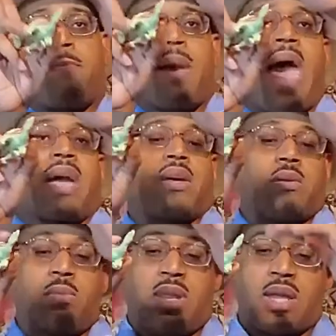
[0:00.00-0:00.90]
back
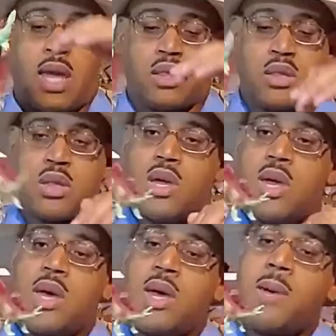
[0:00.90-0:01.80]
in many cases,
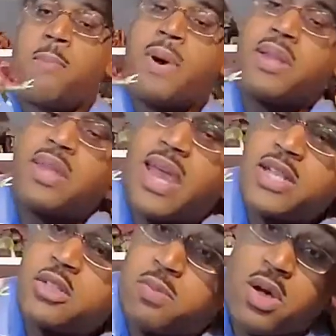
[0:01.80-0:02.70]
but the
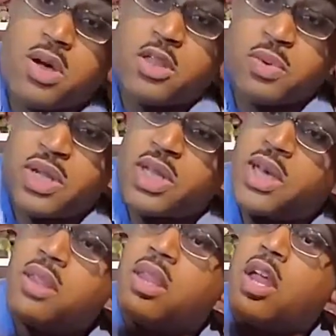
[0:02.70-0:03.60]
head's small. It's pretty
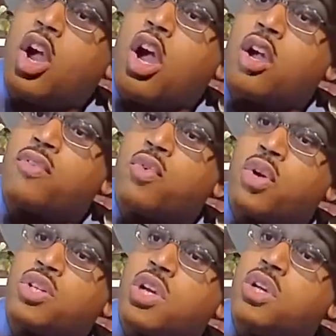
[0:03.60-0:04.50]
good. And there are
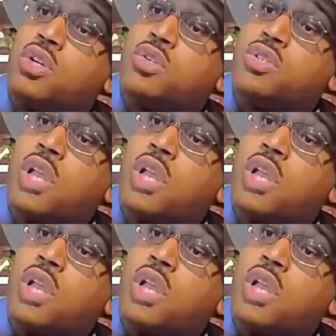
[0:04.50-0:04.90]
four toes